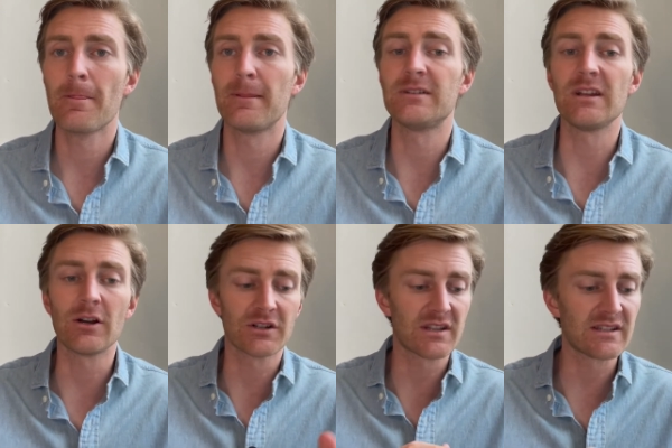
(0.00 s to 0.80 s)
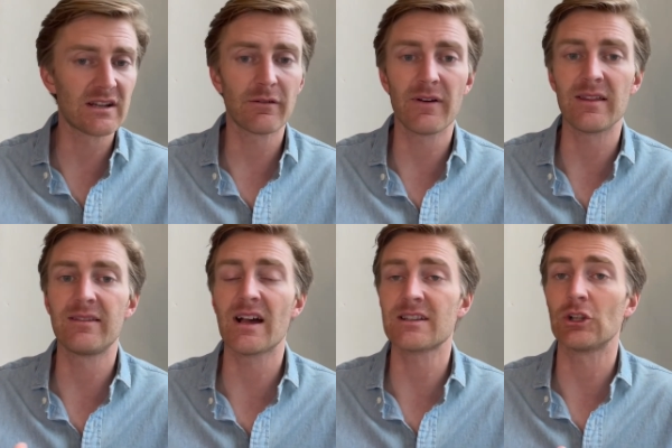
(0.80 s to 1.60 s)
You see, her sincere faith
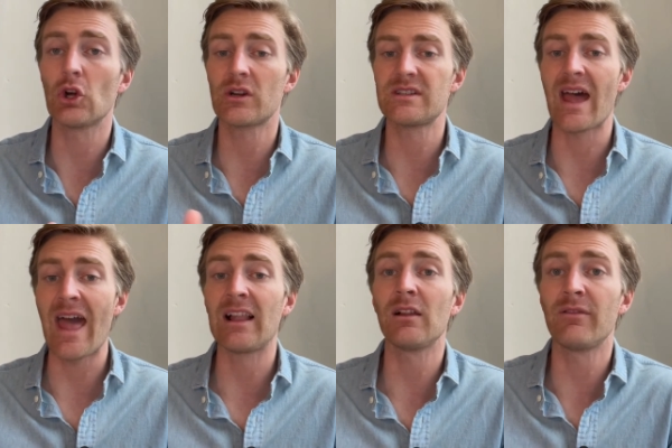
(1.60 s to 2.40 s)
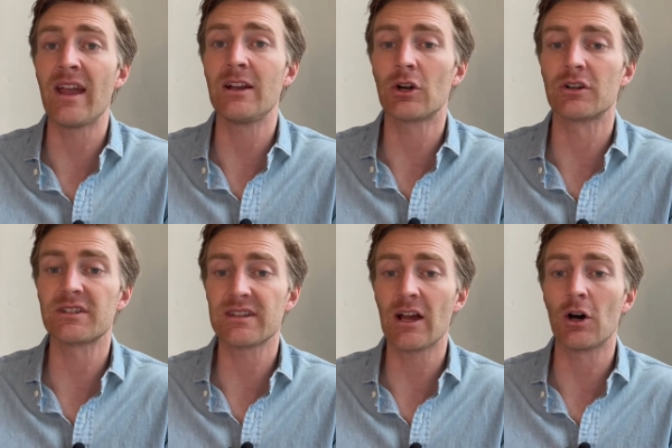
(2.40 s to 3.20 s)
doesn't look to elevate
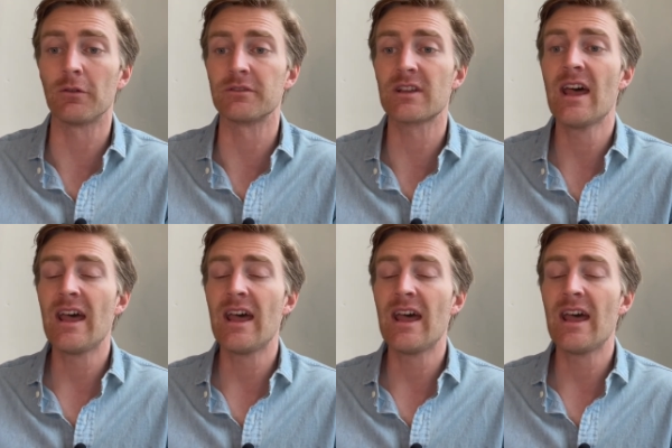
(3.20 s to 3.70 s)
herself,